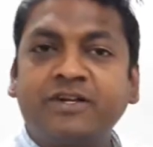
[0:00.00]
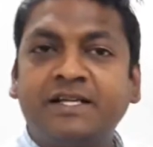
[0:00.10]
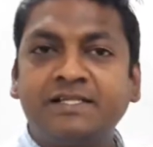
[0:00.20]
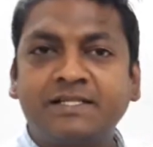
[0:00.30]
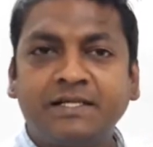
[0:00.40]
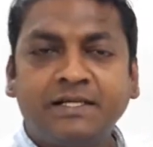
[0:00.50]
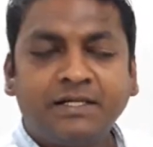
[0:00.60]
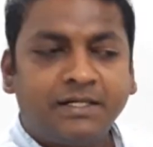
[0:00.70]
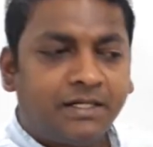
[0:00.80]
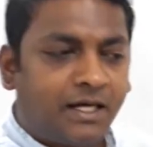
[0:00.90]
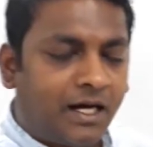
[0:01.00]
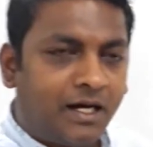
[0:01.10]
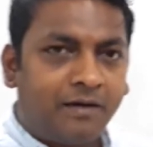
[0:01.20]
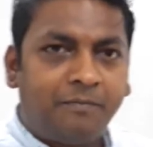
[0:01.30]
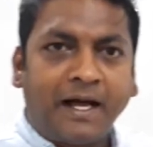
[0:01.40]
is
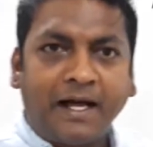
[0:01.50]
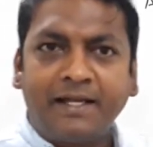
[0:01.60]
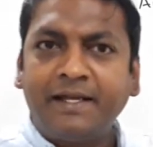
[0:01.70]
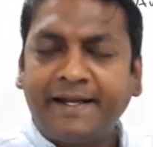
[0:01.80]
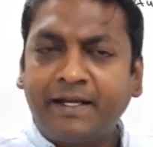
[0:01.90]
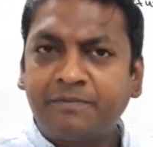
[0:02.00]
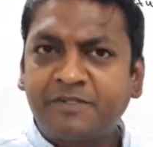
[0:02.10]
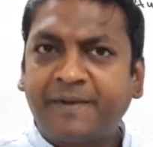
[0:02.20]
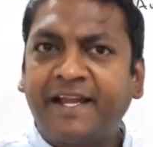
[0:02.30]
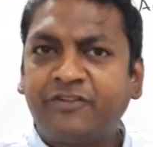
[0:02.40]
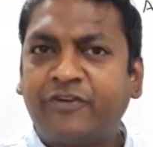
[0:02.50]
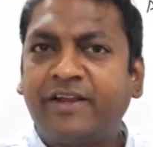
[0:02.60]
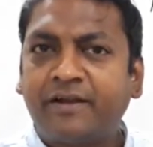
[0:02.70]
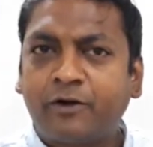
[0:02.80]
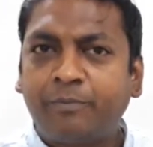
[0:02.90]
I'll end up spending
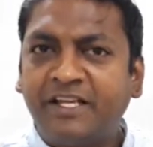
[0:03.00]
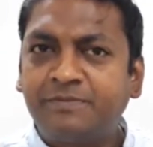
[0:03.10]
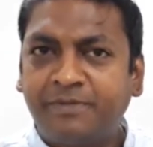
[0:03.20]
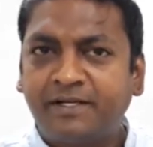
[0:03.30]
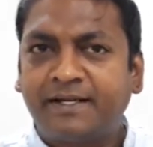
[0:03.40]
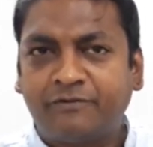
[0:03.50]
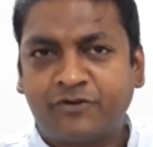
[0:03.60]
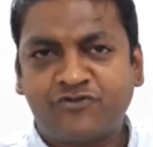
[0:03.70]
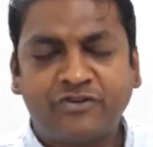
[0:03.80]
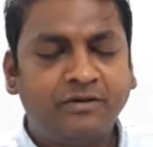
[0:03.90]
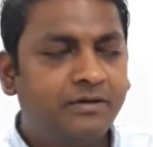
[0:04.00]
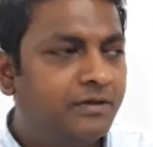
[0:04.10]
300 rupees per conversion.